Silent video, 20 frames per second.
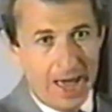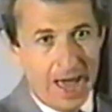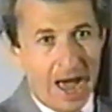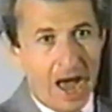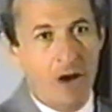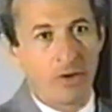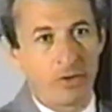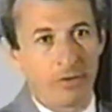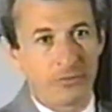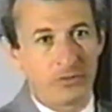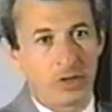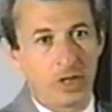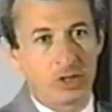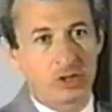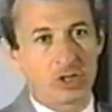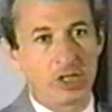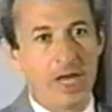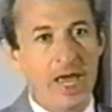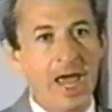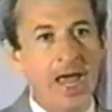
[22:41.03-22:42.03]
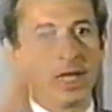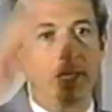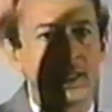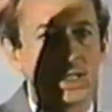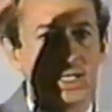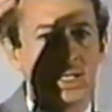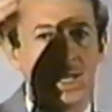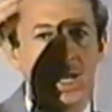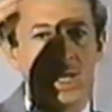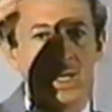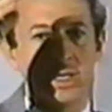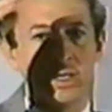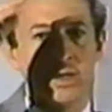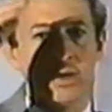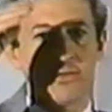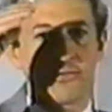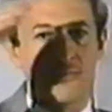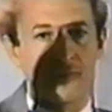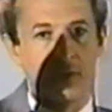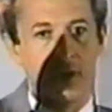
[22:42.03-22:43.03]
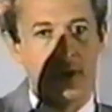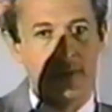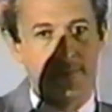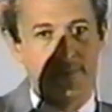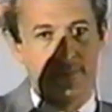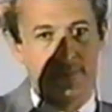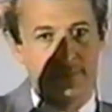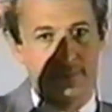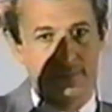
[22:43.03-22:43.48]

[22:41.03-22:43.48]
out of touch and alienated from